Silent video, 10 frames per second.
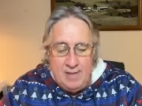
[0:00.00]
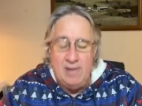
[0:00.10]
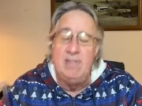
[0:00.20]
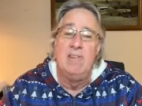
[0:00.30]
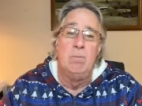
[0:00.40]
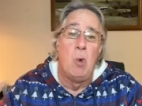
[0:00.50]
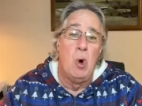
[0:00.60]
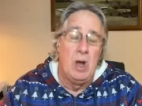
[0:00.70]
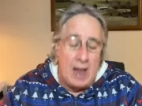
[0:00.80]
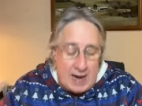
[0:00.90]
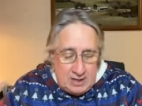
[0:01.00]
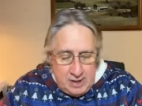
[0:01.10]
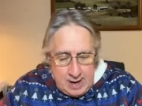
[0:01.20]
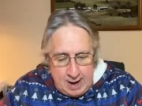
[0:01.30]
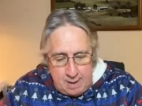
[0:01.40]
this is more
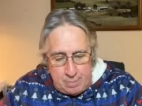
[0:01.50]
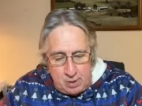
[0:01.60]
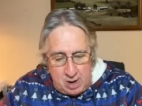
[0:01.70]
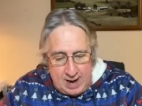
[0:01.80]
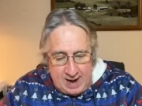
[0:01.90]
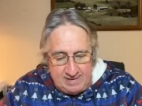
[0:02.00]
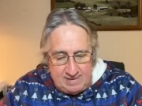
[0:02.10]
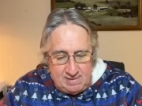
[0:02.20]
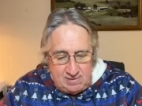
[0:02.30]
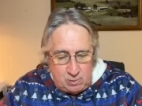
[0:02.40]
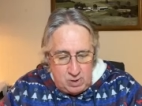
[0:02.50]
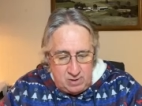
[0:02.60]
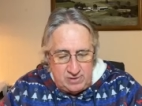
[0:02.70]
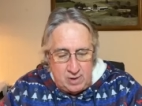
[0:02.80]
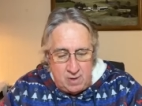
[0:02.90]
likely to happen on acid
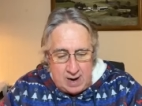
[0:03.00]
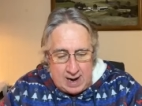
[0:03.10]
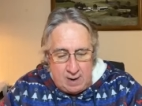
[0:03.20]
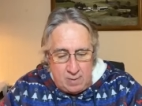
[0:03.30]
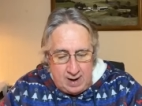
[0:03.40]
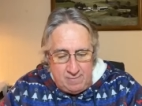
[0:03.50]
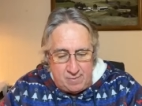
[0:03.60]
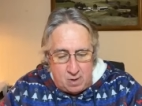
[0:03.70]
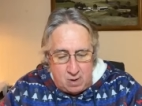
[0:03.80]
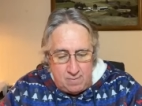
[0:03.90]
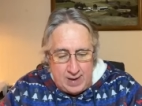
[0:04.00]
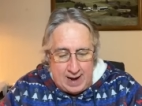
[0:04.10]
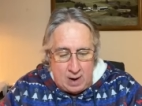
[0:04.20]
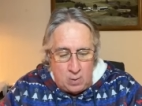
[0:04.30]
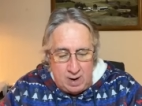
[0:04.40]
soils under high rainfall.
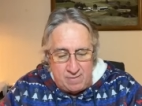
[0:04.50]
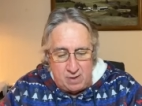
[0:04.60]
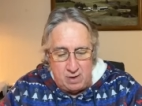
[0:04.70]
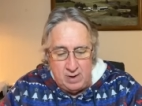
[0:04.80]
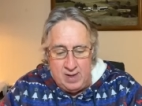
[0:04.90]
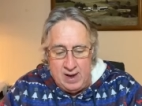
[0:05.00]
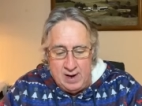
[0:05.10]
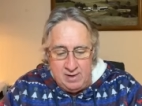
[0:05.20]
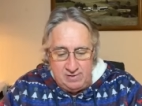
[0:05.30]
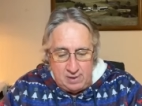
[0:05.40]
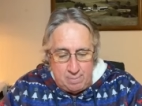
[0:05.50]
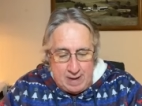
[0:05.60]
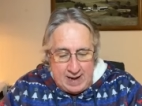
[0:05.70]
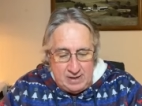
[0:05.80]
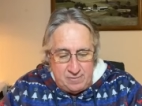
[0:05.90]
However, some
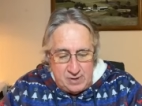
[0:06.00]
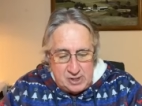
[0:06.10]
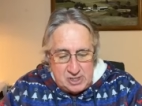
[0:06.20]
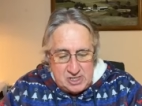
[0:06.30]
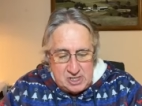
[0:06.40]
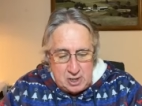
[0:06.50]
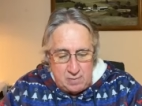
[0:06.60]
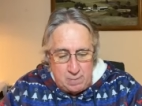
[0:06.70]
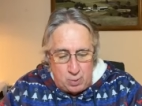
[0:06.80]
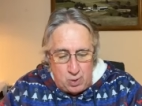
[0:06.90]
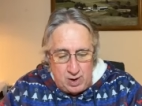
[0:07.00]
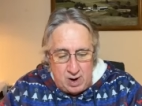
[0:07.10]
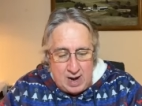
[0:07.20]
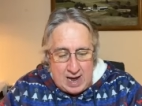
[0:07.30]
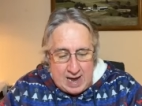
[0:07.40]
mag deficiencies are reported
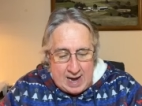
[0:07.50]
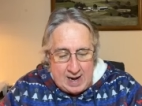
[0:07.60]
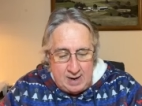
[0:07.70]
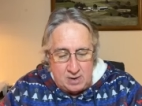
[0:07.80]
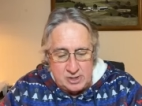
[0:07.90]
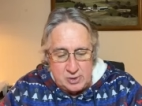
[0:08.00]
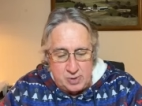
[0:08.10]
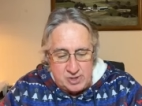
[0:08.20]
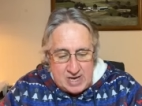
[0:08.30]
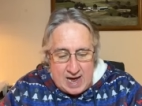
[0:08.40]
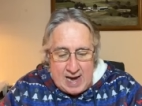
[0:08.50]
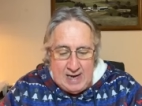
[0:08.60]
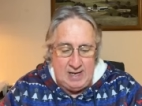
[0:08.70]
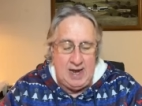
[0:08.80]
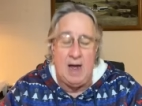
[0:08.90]
on high on soils high
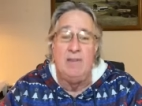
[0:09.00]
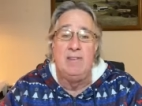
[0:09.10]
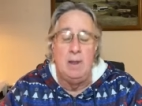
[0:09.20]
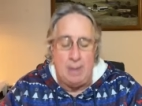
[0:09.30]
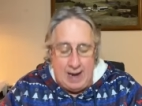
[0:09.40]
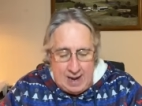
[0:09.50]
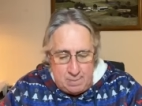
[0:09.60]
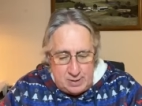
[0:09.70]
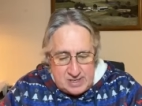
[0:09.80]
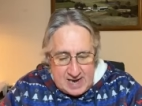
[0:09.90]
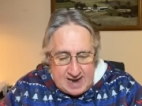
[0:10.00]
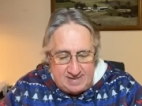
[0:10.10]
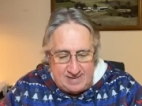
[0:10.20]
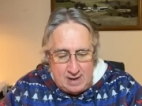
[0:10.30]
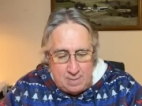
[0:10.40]
in calcium and
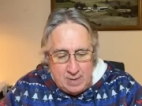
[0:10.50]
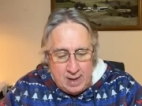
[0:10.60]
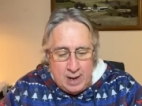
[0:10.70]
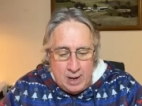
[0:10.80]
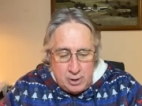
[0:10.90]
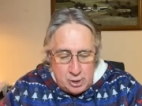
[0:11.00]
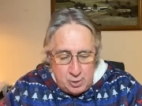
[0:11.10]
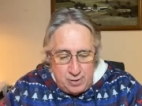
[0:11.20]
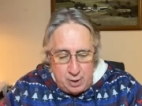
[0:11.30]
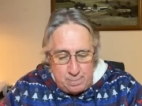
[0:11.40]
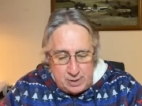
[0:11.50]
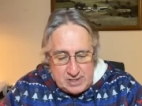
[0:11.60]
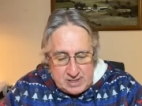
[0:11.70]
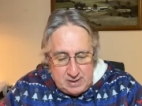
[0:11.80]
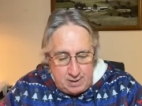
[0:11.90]
potassium due to their
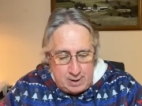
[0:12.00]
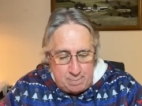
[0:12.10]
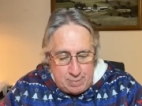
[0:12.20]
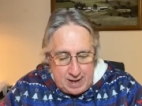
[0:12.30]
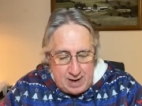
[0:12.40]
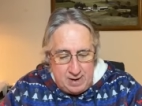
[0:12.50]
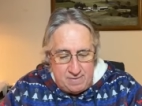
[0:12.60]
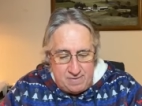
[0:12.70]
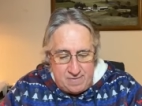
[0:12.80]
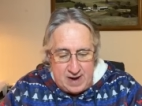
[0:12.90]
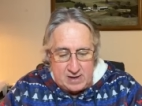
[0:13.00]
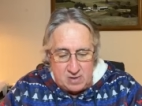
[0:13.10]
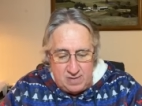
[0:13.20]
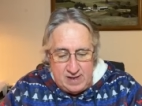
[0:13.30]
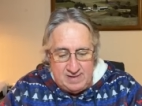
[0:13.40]
their competitive effect
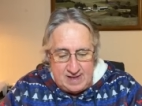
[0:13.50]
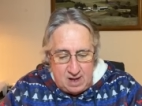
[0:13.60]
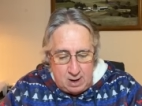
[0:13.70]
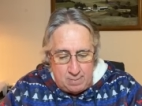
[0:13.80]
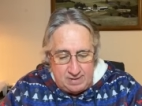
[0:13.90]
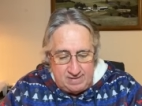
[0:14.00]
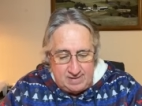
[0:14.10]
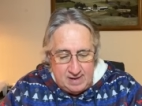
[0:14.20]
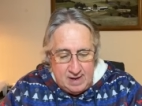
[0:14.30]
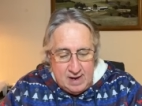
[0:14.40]
on these elements.